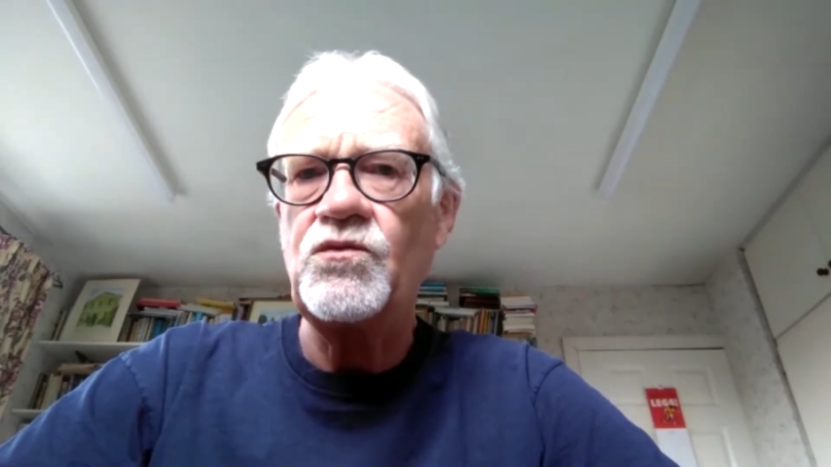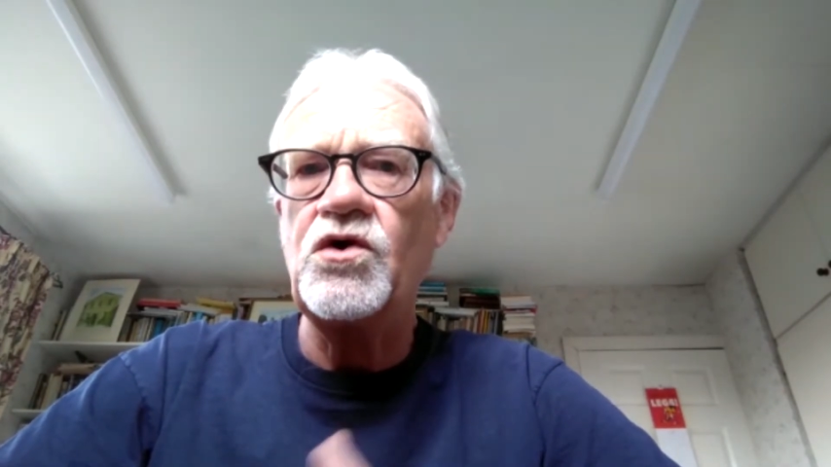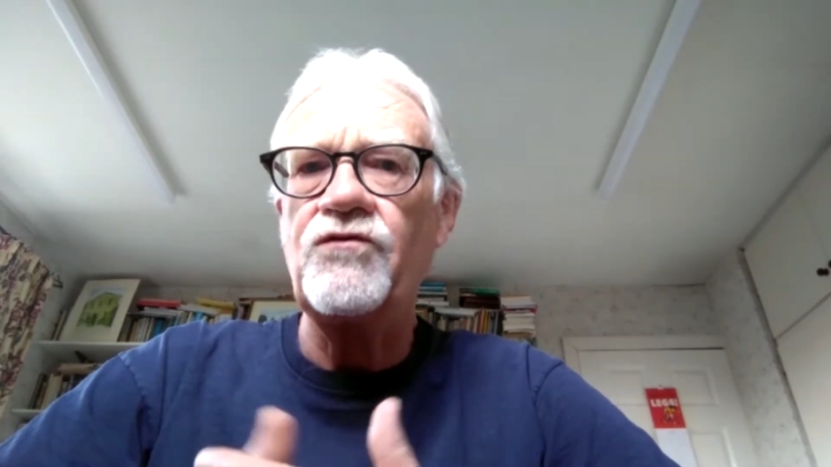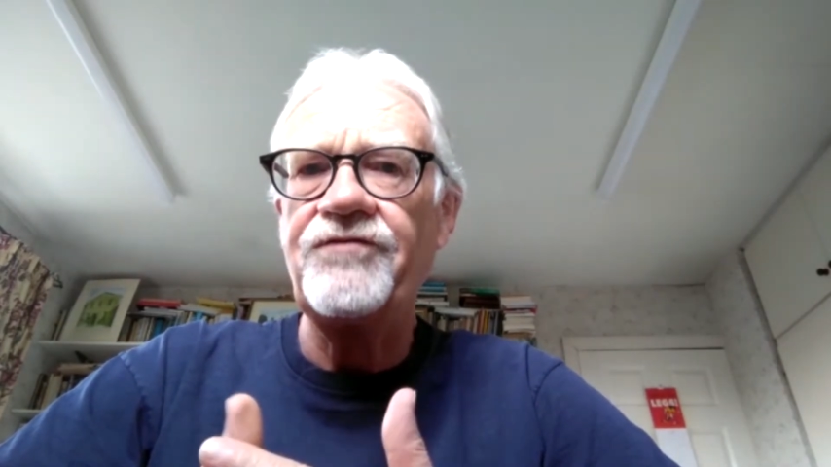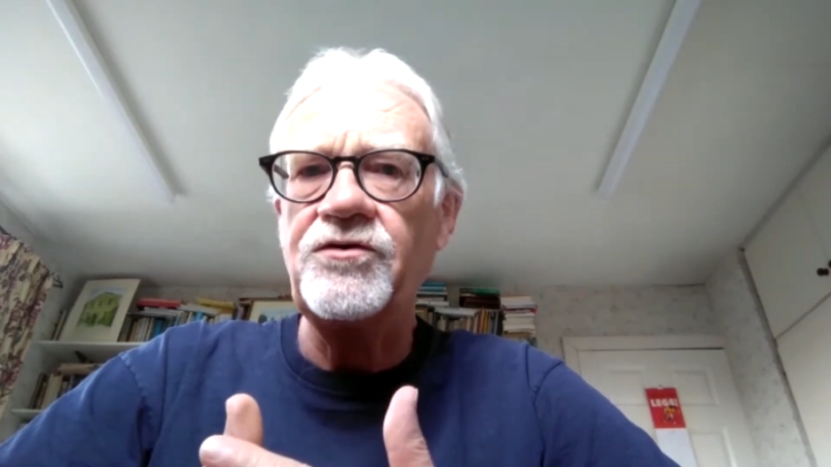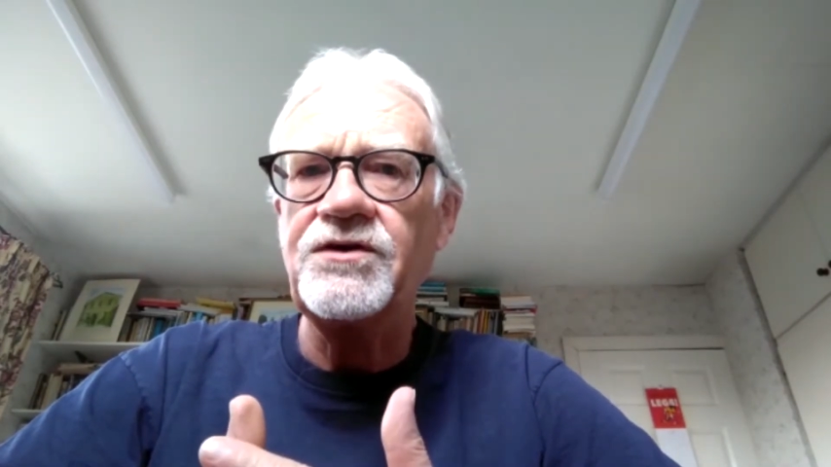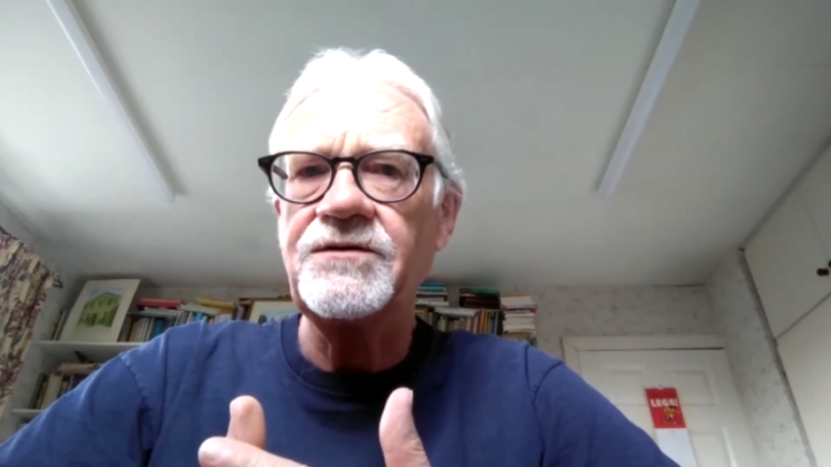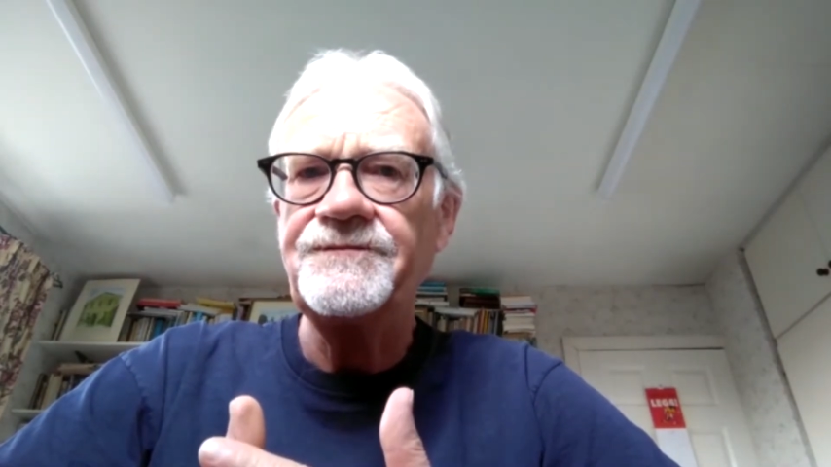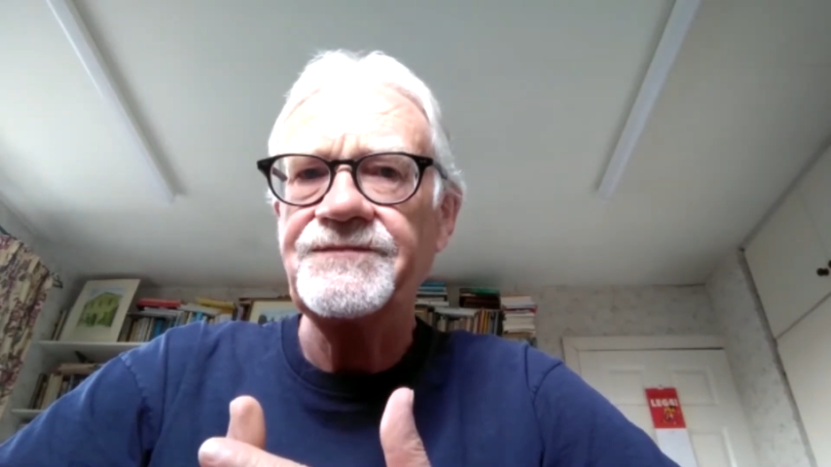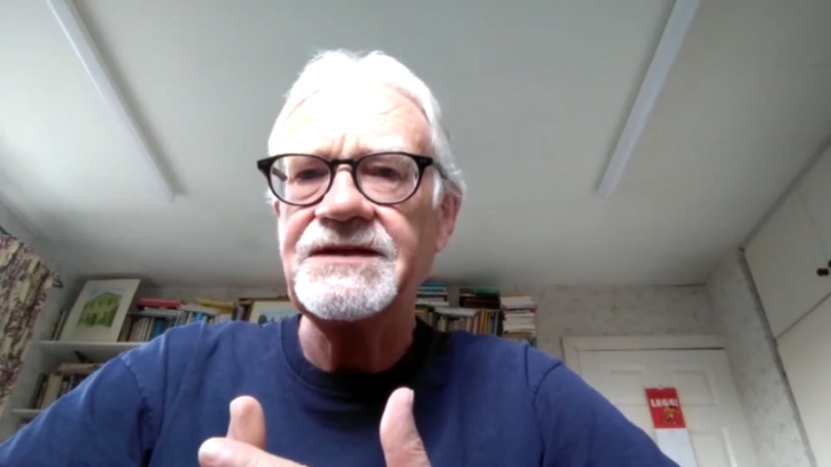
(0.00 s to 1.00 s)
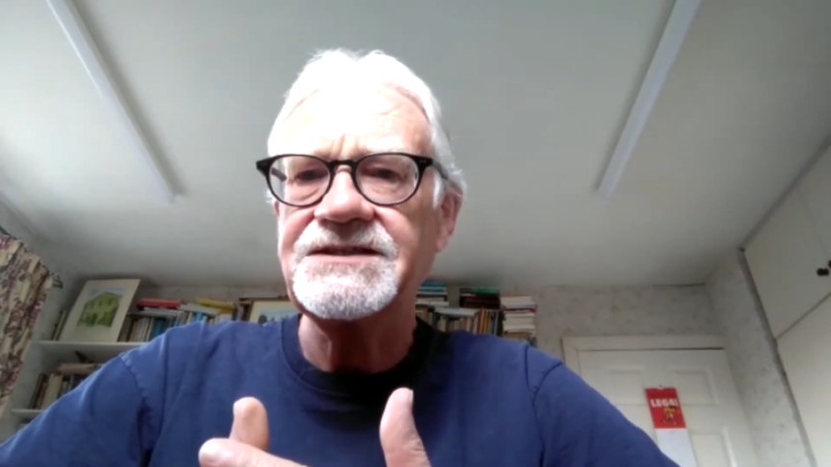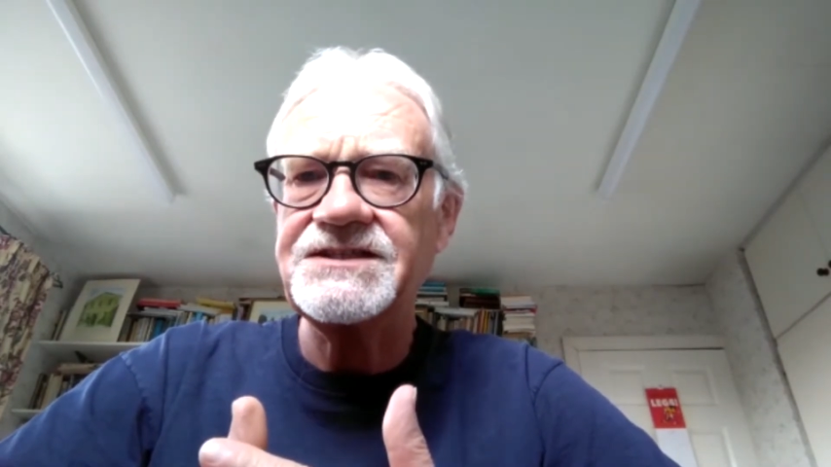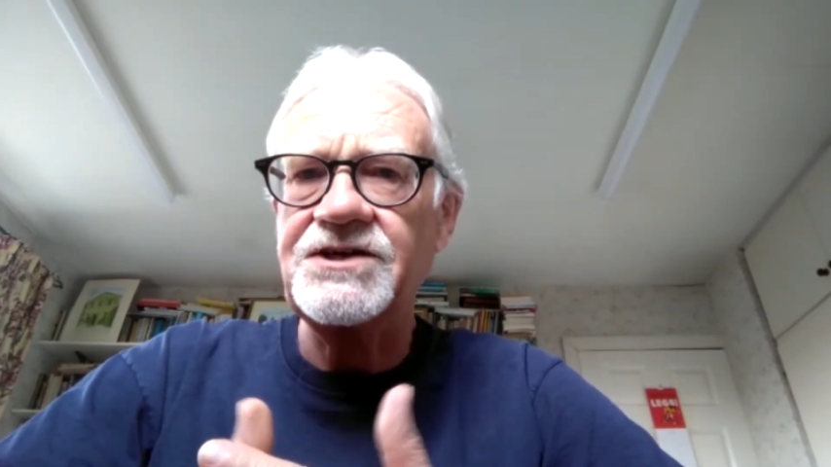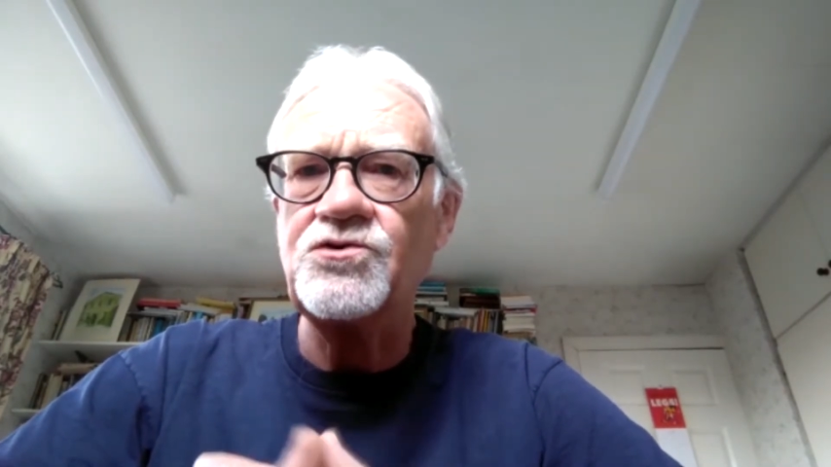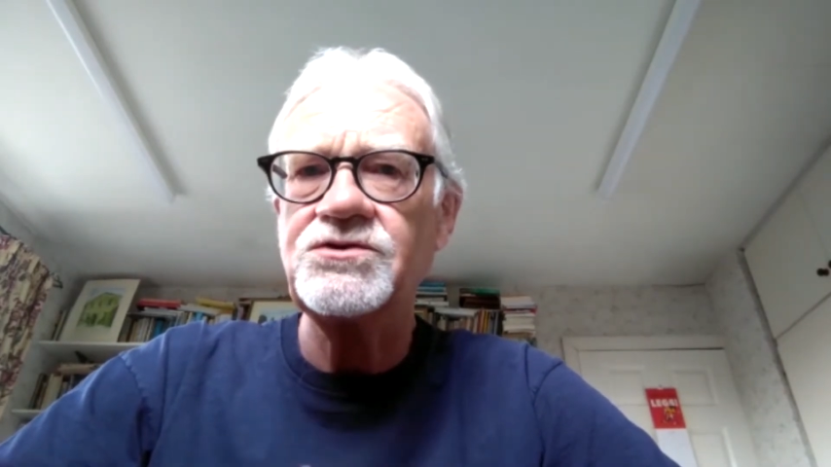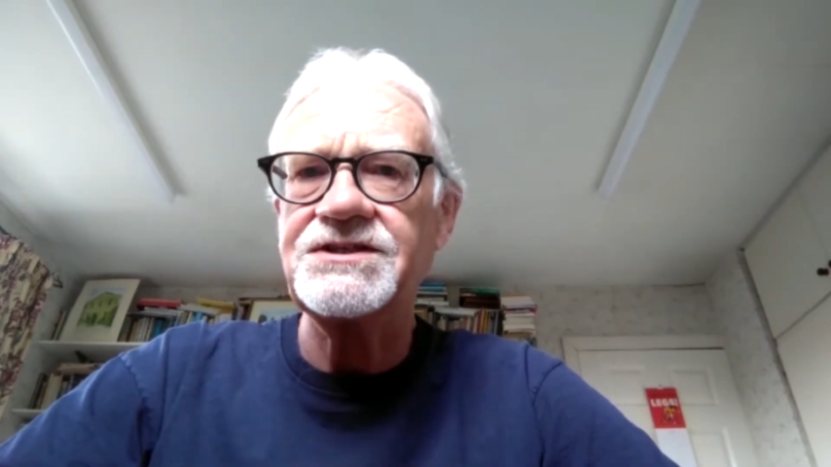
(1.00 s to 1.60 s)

Will folk still